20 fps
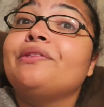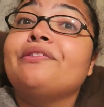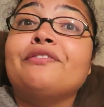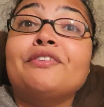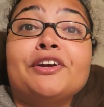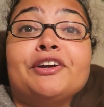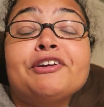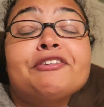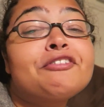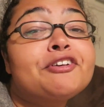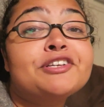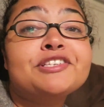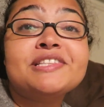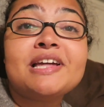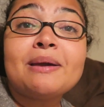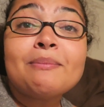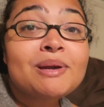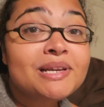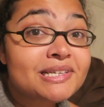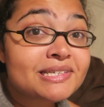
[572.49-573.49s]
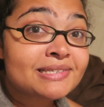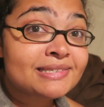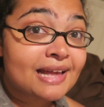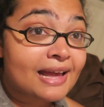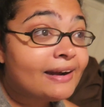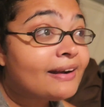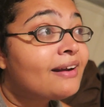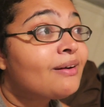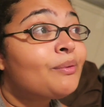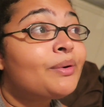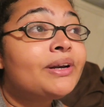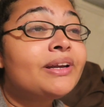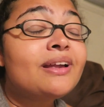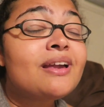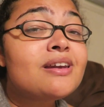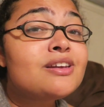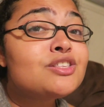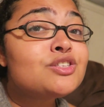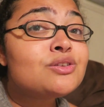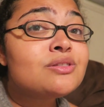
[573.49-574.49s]
the very first time I decided I wanted to
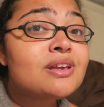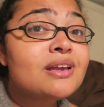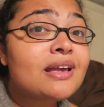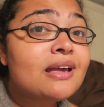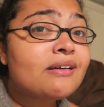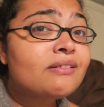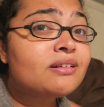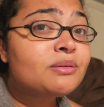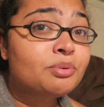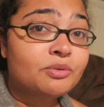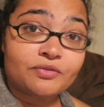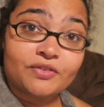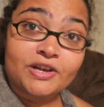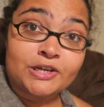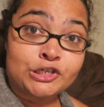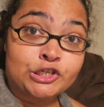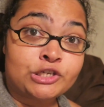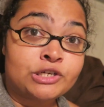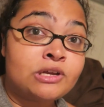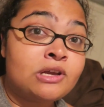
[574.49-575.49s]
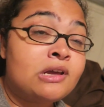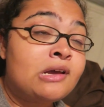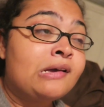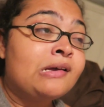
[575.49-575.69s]
get into the accounting profession.